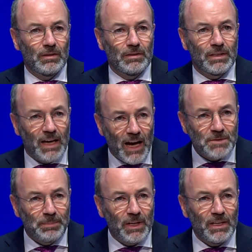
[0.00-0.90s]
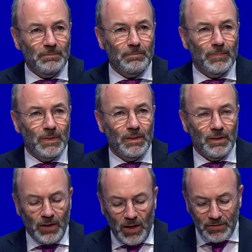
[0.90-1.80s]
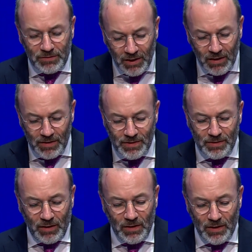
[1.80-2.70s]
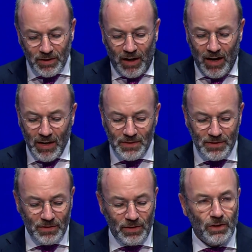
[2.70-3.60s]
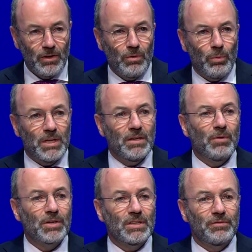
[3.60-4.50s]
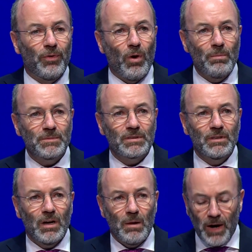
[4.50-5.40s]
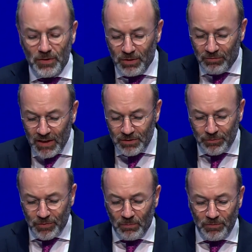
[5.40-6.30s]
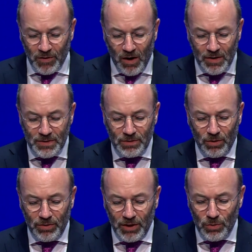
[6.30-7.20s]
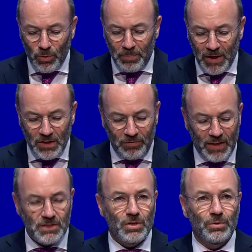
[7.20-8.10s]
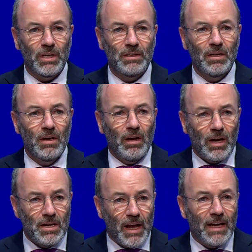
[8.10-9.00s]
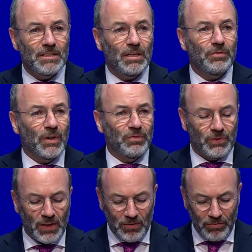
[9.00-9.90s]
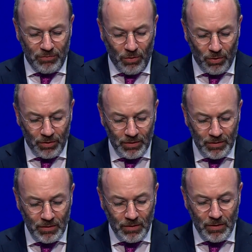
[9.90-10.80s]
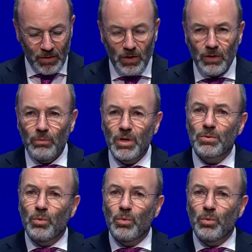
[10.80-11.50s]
De Gasperi had tears in his eyes when he was informed about the veto from France on the European Defence Union in 1954. With